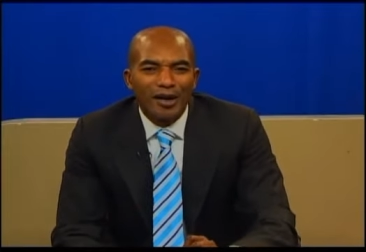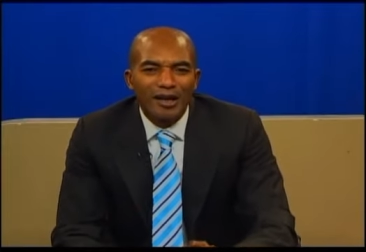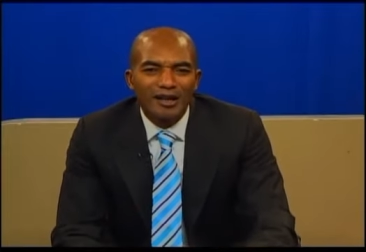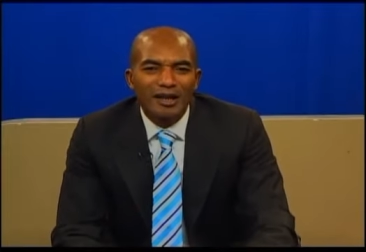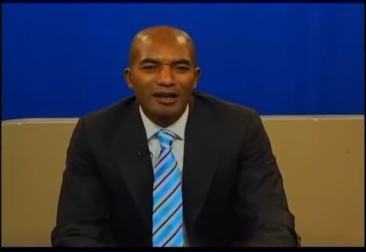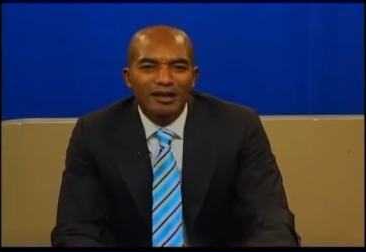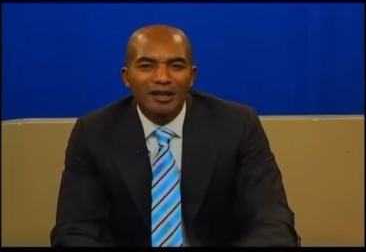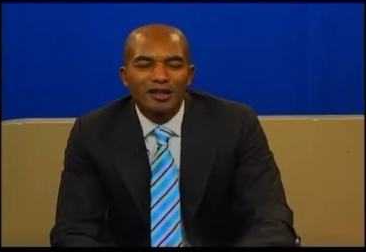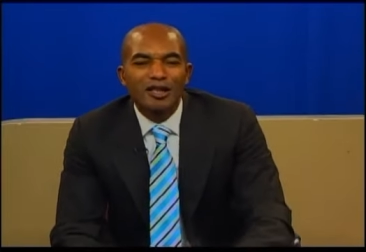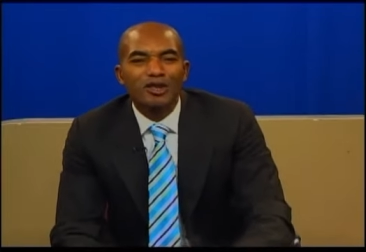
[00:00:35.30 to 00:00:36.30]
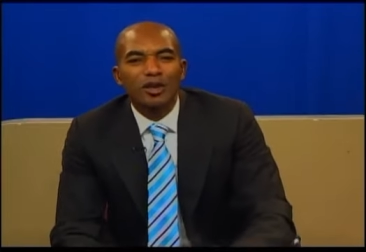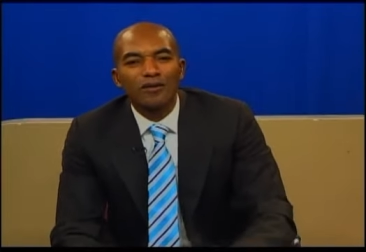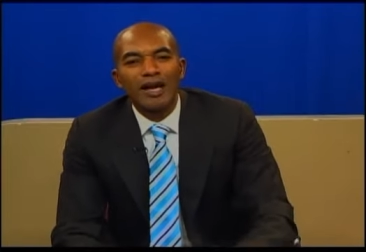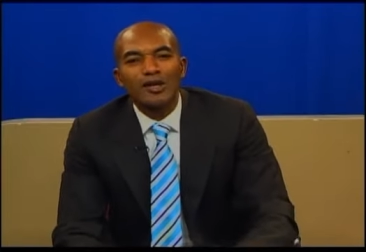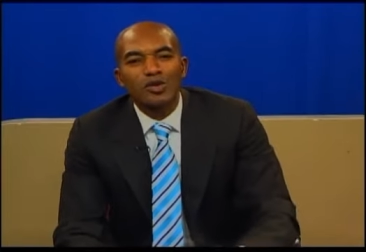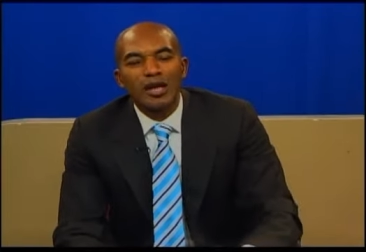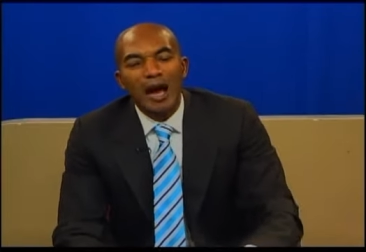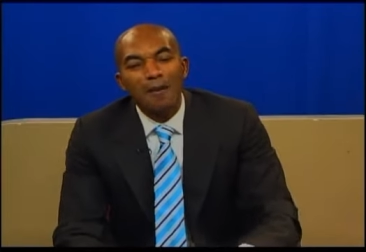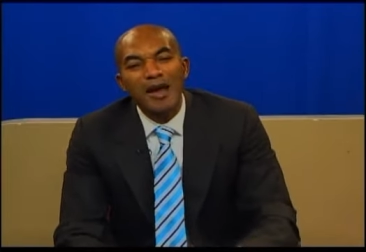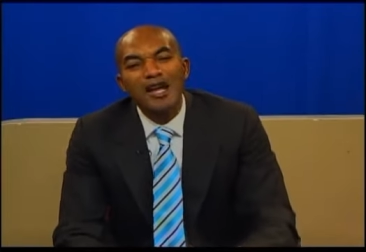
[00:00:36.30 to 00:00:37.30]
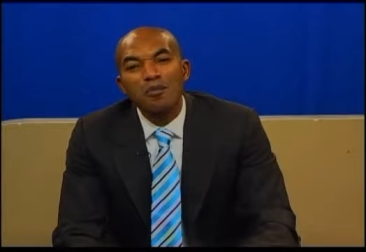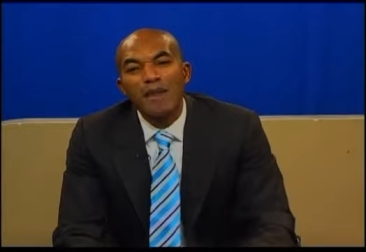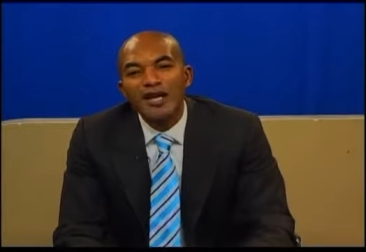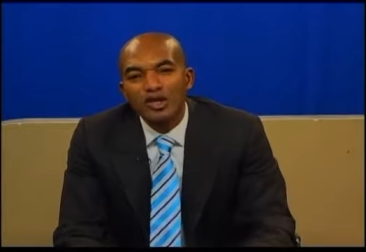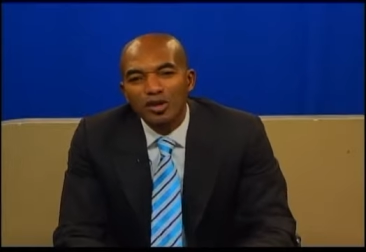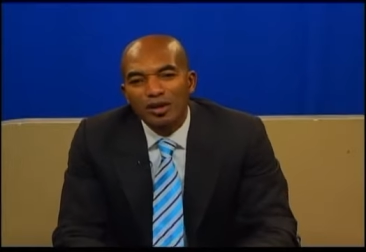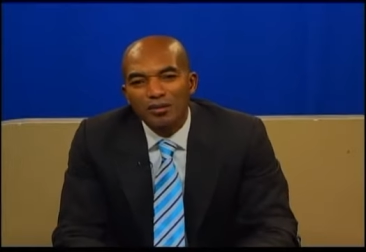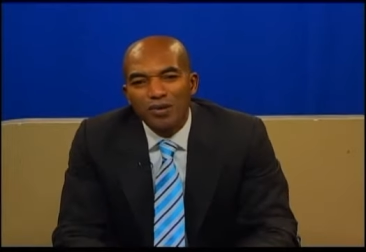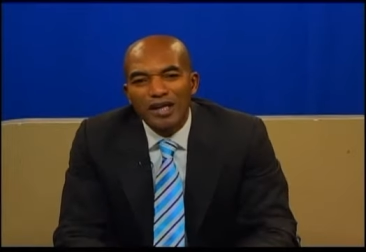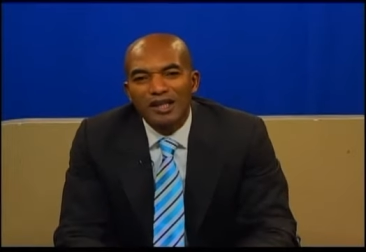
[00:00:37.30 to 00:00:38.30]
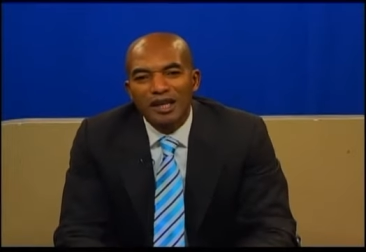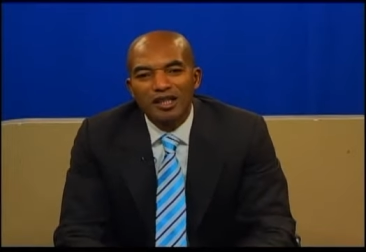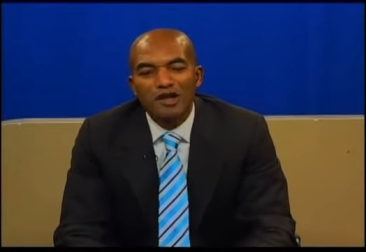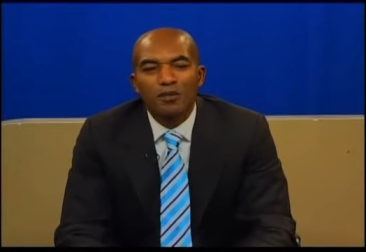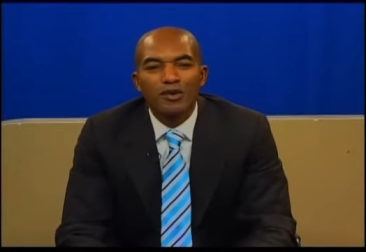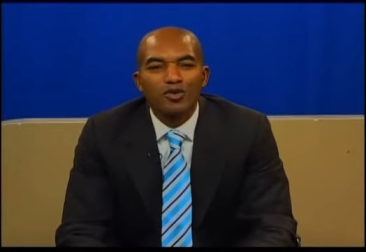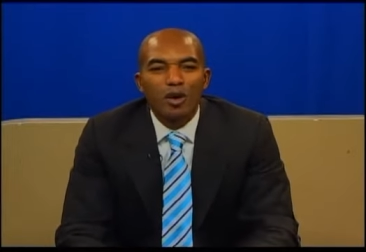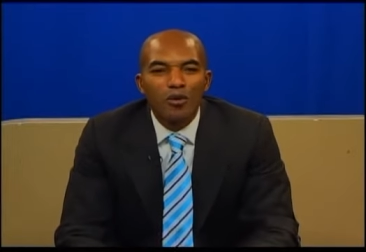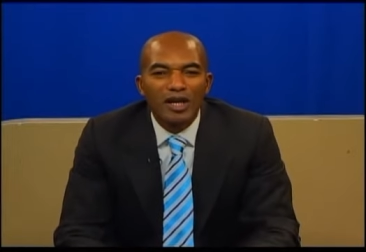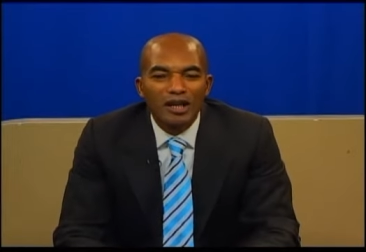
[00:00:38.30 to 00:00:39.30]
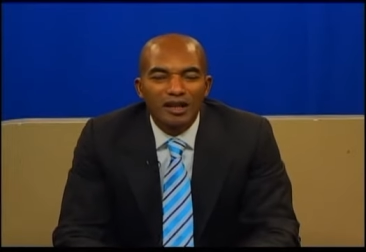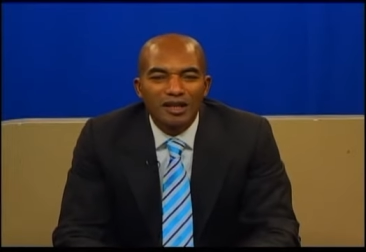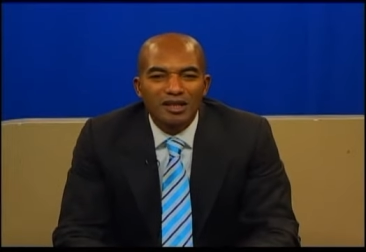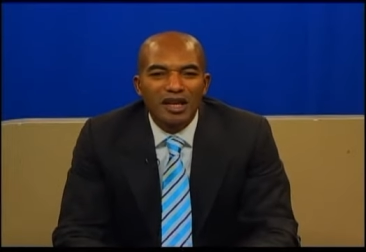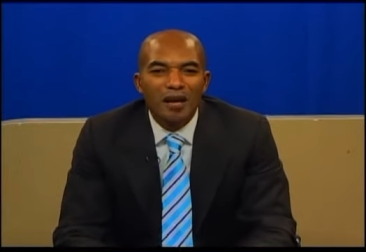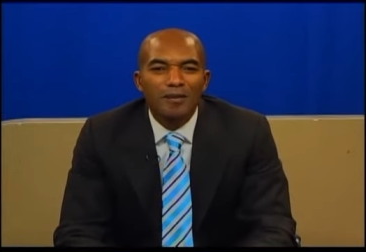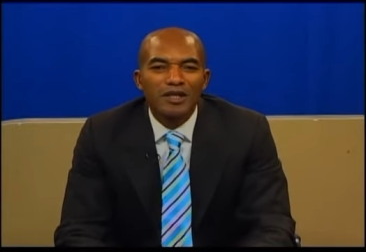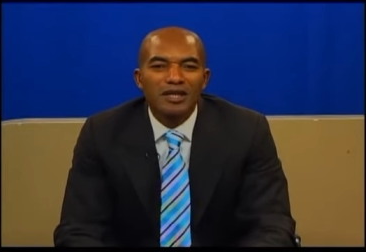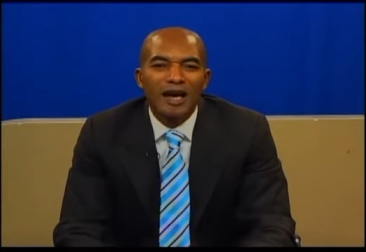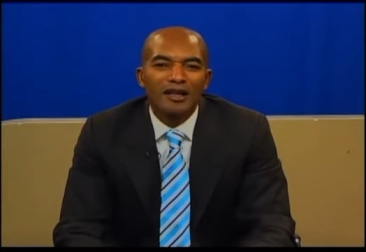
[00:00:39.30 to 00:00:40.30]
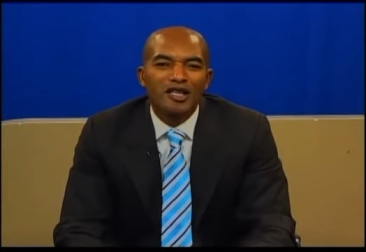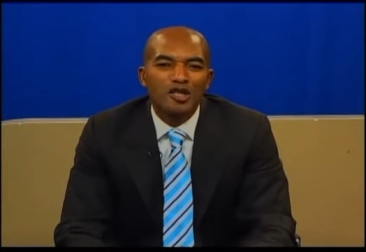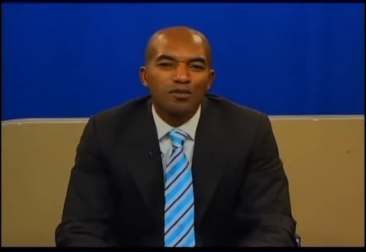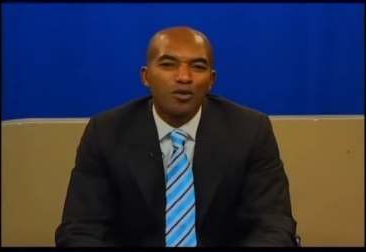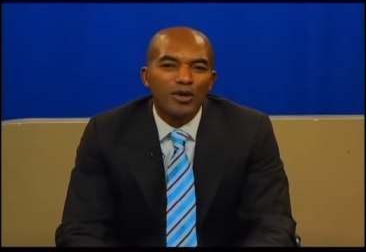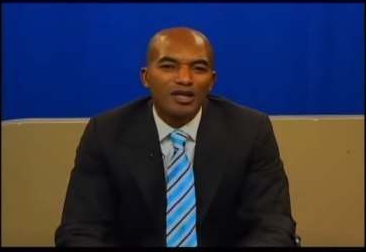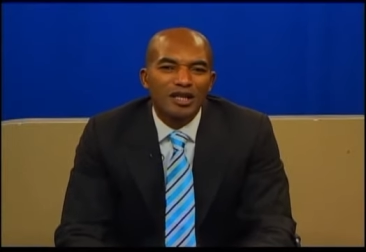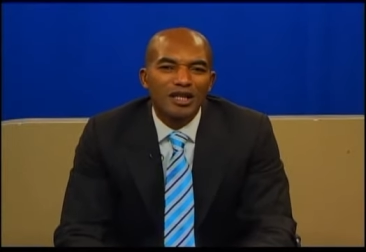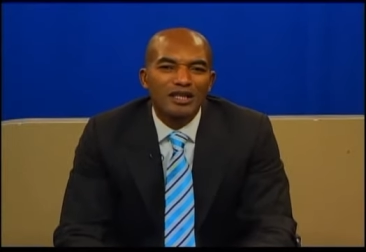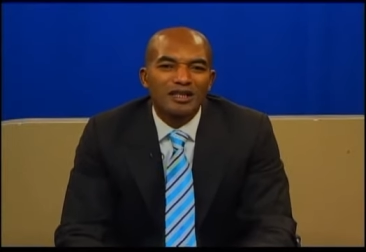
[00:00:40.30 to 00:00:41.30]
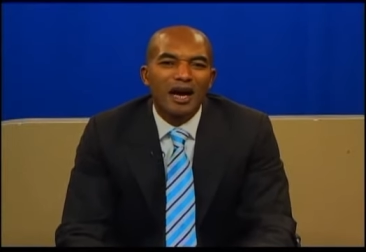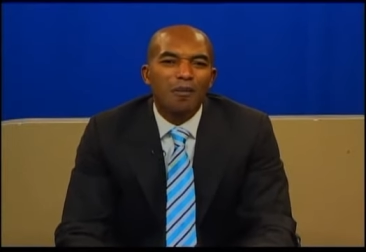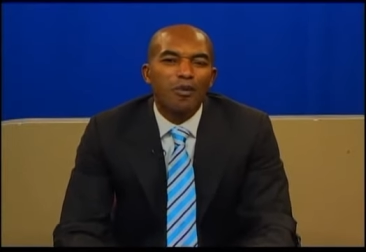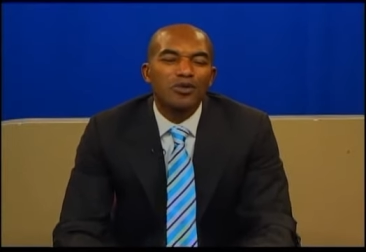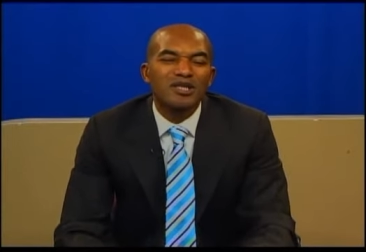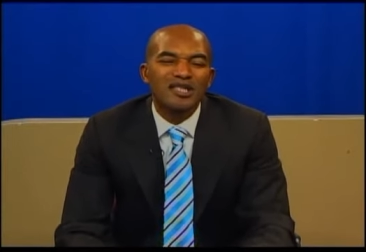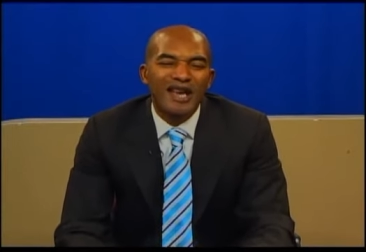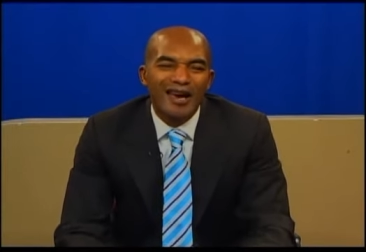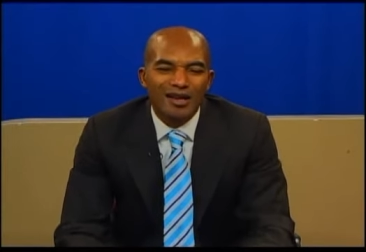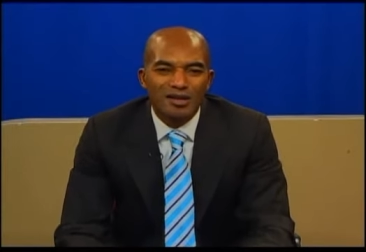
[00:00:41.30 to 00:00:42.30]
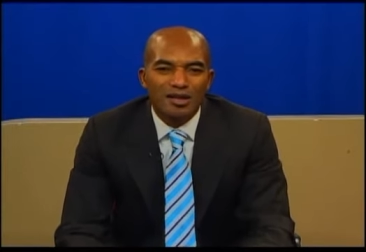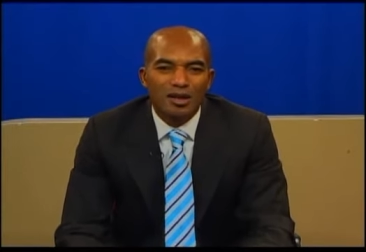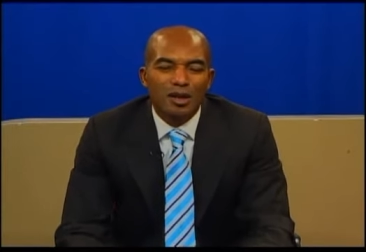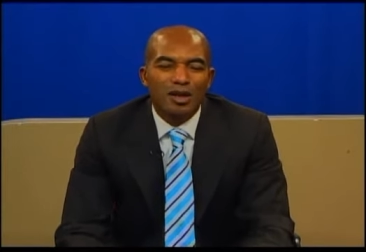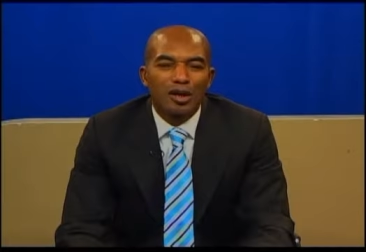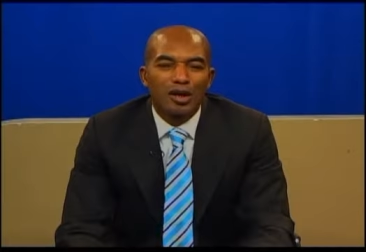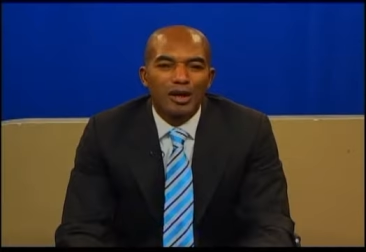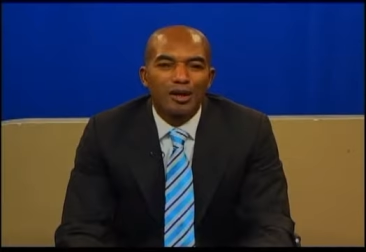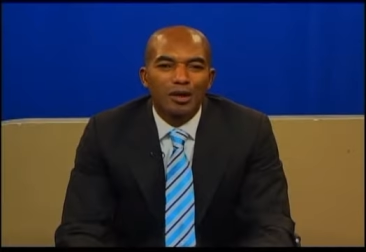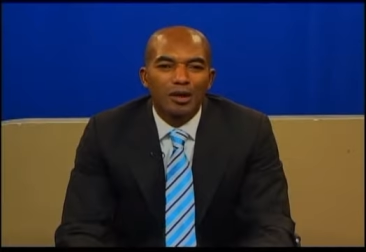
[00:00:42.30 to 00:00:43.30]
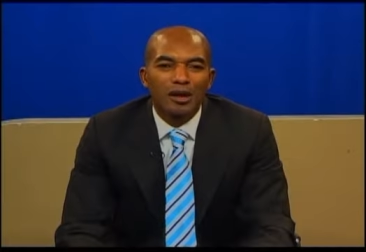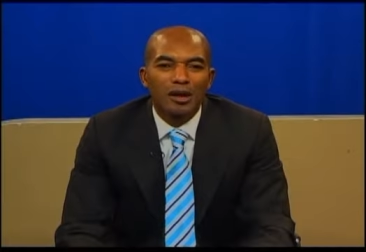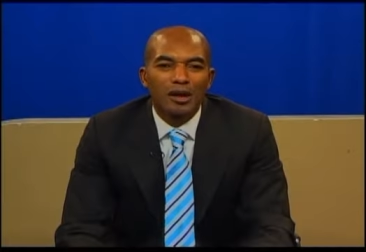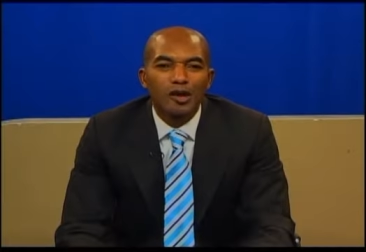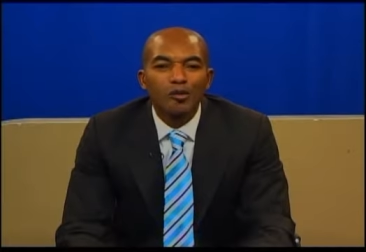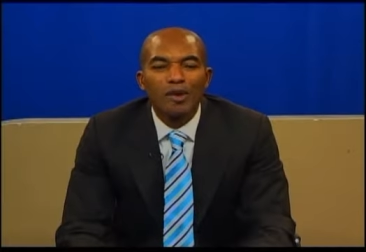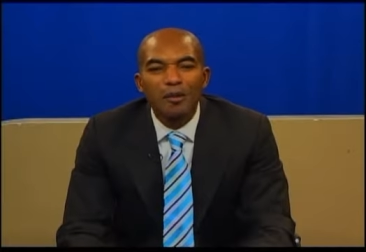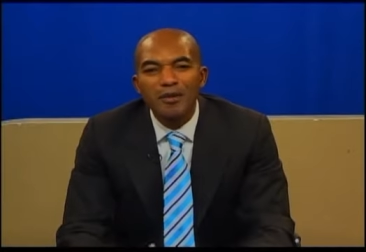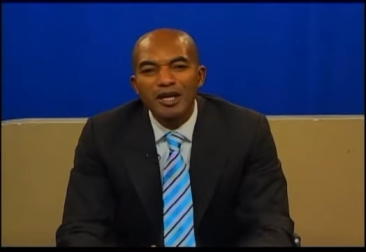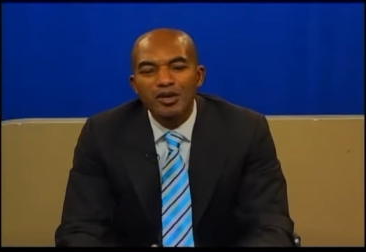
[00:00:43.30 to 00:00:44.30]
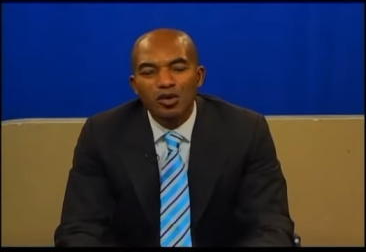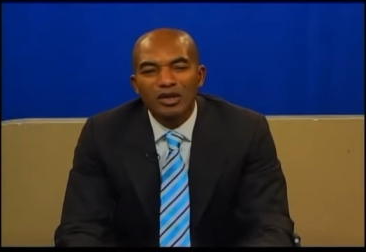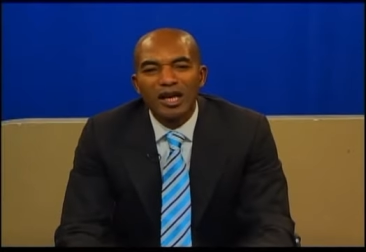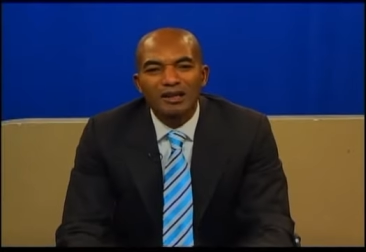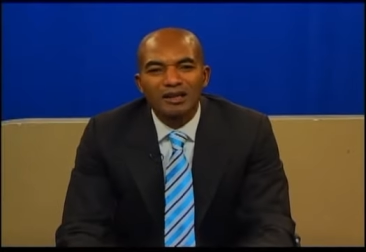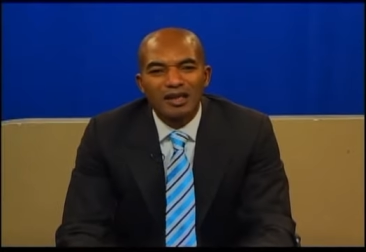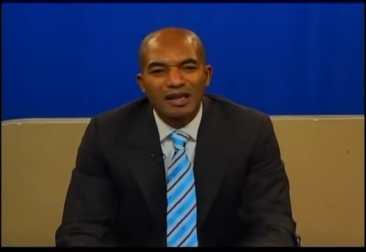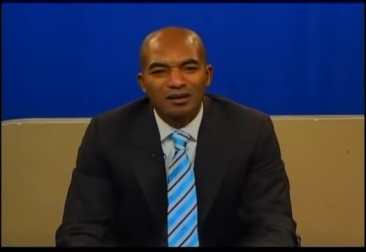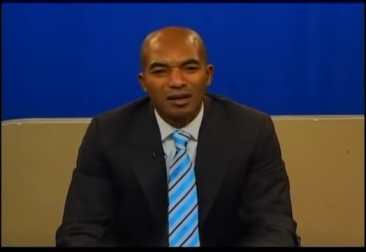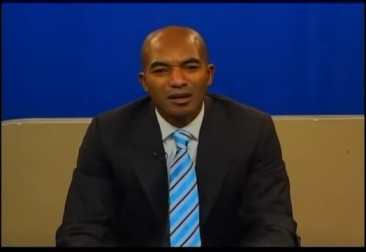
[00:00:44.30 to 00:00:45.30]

in the in the teaching of last week, I made mention of the fact that the spiritual wickedness in high places are the spirits that possess, you know, human beings or that that